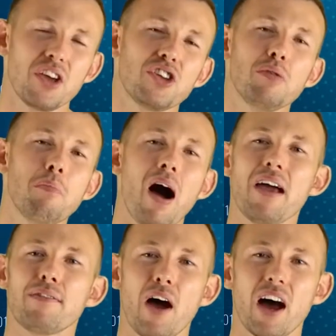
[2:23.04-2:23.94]
You might
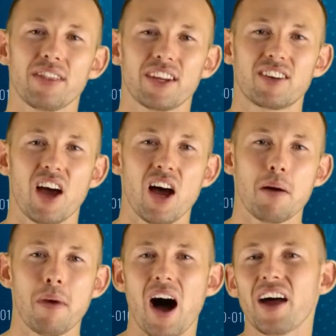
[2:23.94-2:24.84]
have heard the
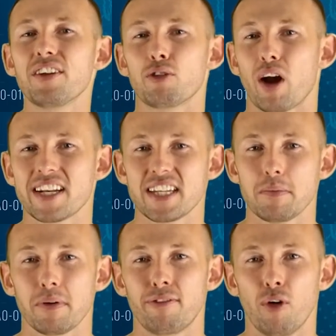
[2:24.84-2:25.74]
term
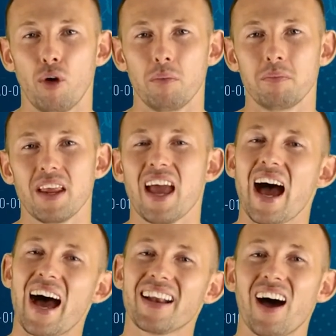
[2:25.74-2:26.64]
underwriting before.
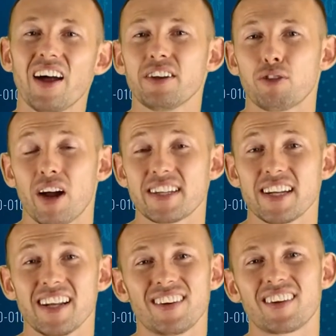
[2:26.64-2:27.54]
And
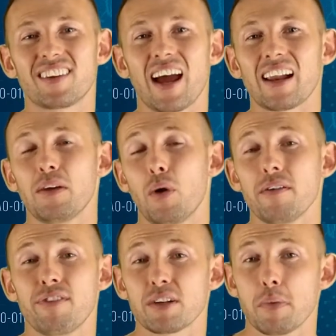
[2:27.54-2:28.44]
underwriting is exactly what
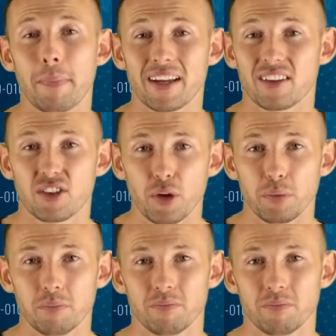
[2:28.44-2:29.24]
investment banks do.